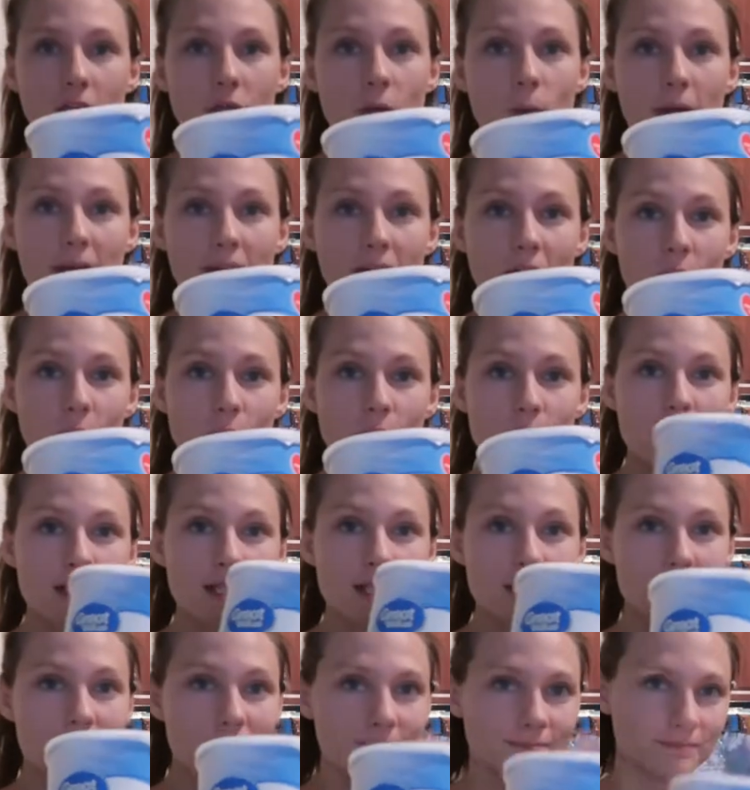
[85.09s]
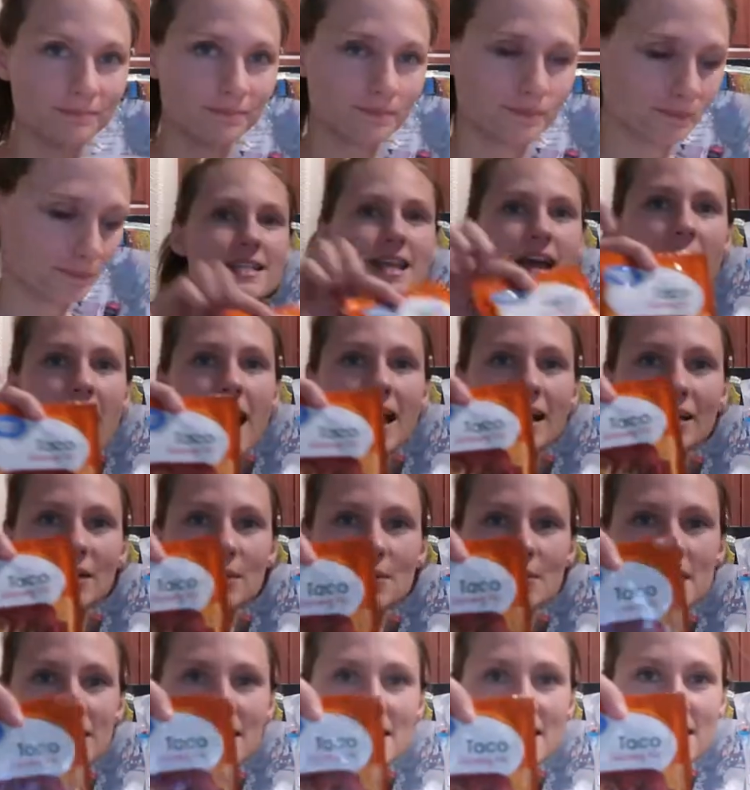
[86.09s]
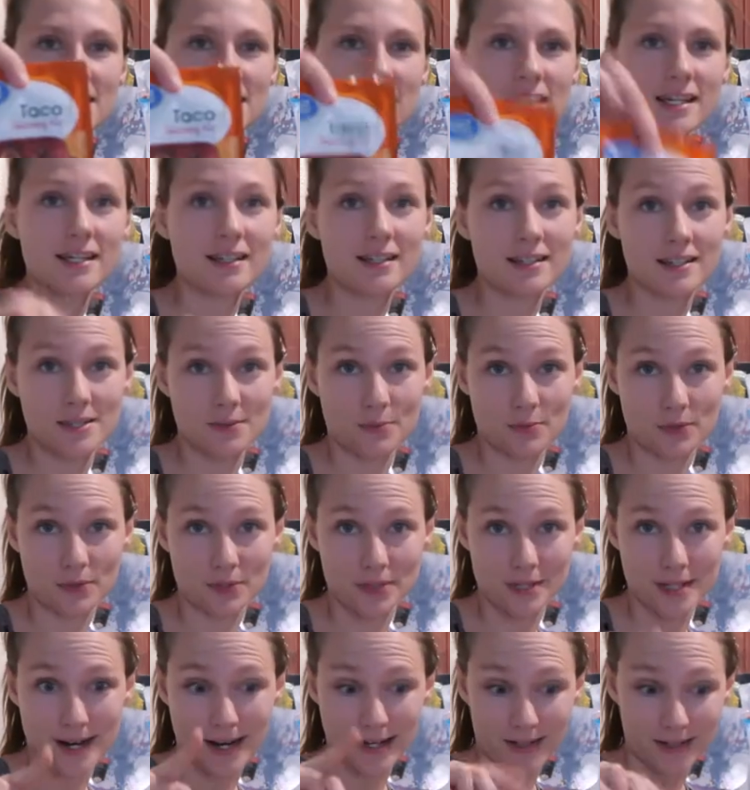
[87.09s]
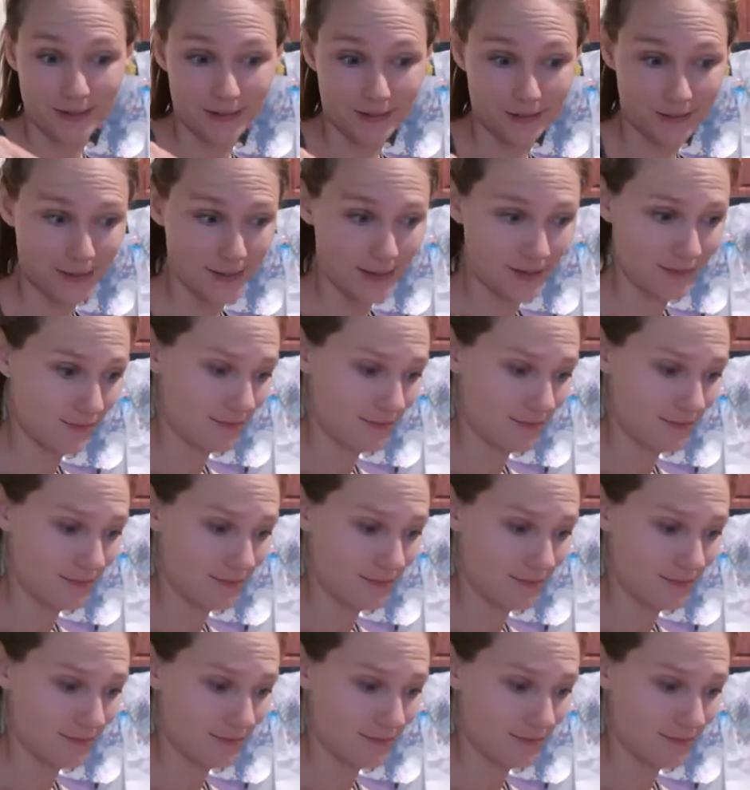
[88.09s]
Quick oats. Taco seasoning because we're doing tacos.